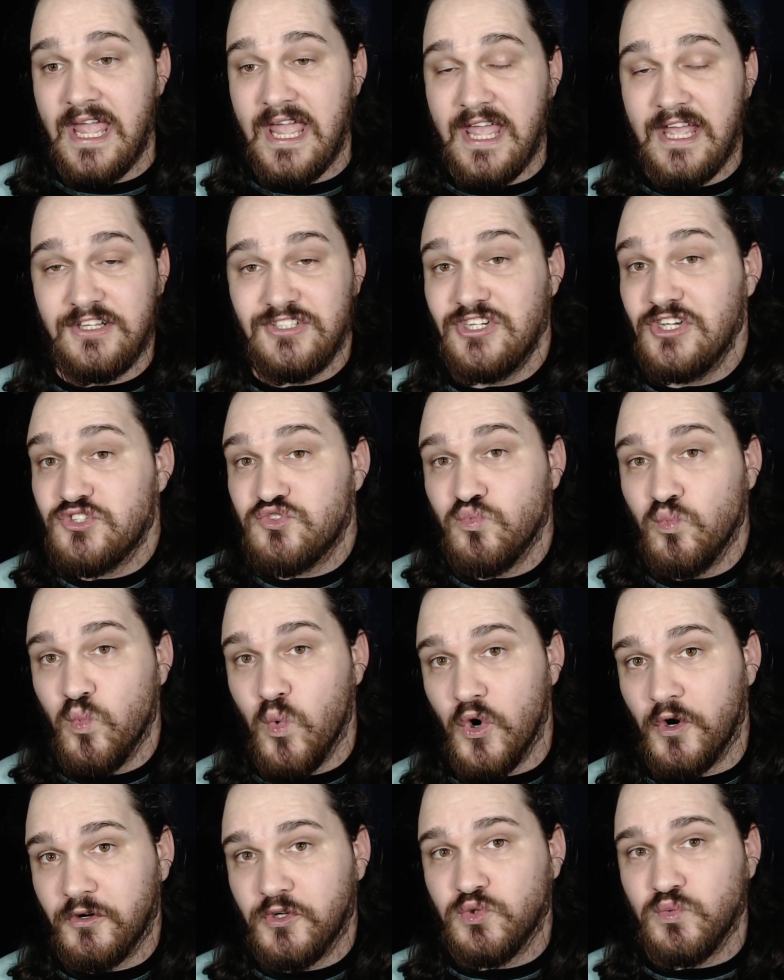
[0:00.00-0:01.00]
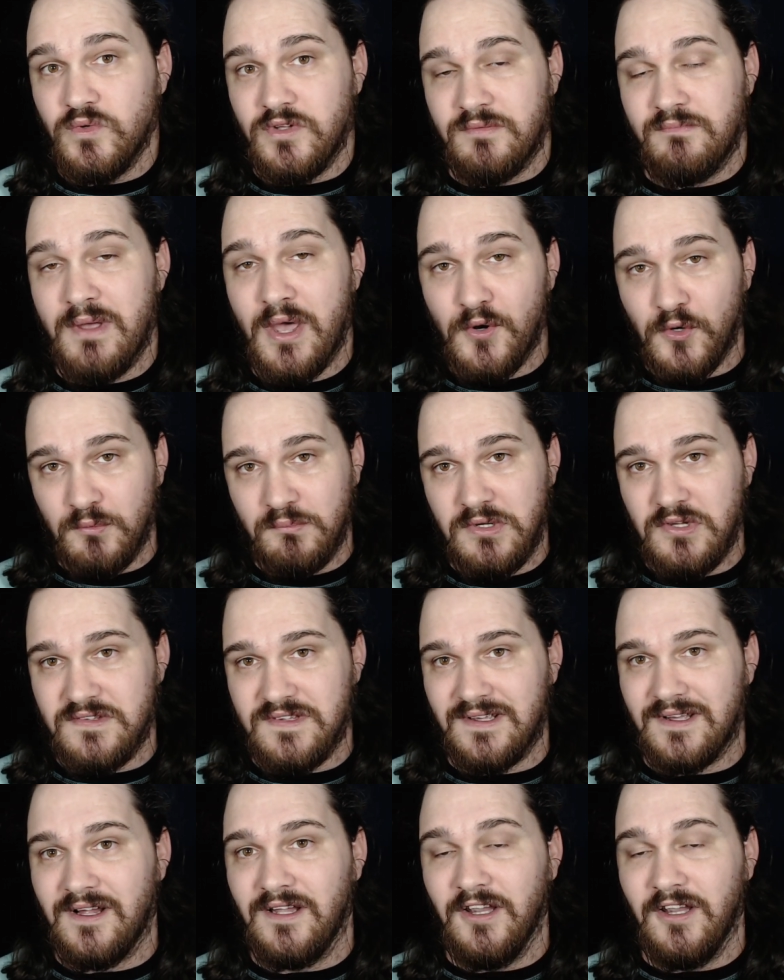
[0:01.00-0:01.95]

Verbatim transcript: It just works with metal music.